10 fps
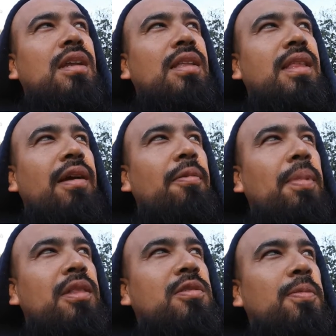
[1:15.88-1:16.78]
they haven't
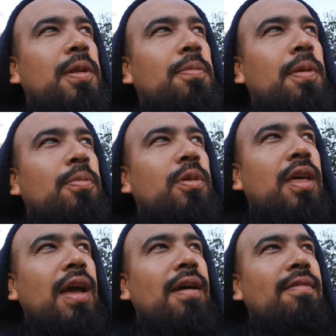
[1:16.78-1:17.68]
met too many people
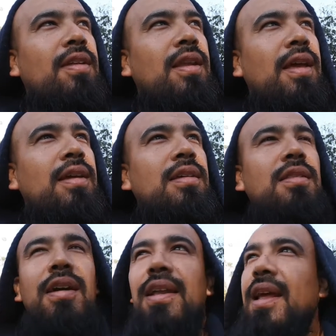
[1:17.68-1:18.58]
that have it, like
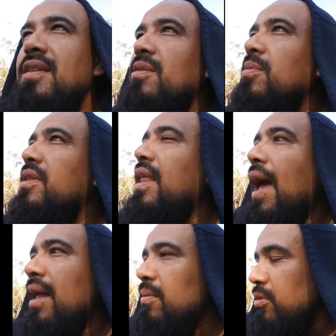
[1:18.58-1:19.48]
the connection with the
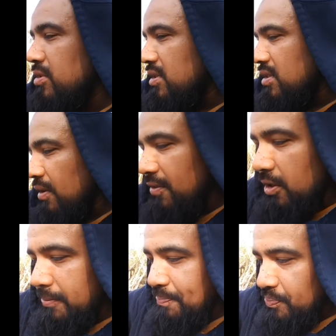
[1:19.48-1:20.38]
animals and stuff, you
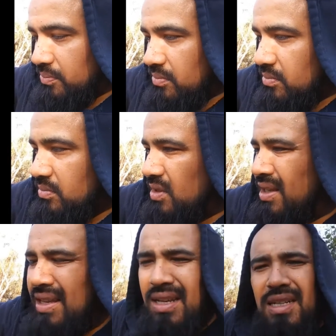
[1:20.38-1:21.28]
know.
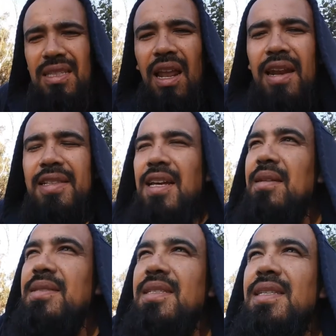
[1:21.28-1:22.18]
Because a lot of
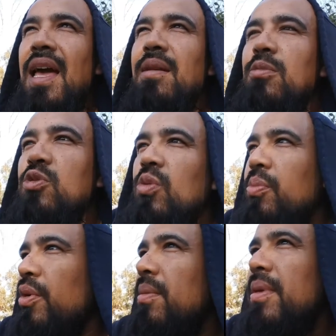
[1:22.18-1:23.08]
times these animals will
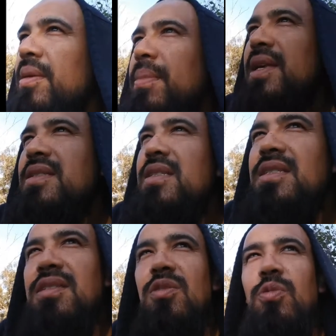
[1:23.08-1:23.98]
bring me
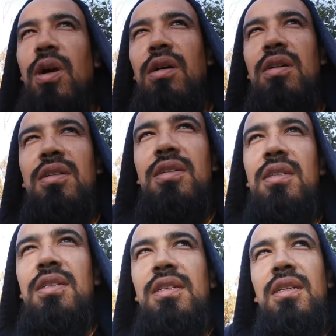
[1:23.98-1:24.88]
messages as well.
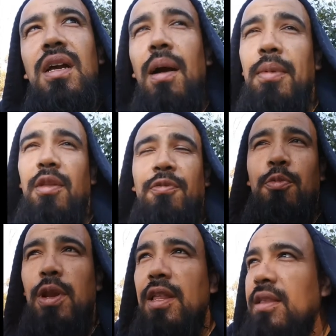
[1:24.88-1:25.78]
I mean, they're
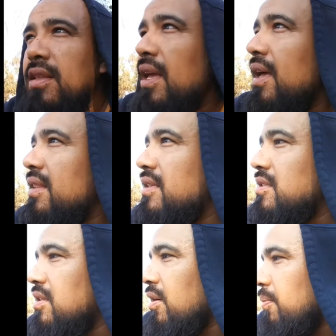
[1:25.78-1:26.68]
really, yeah, they're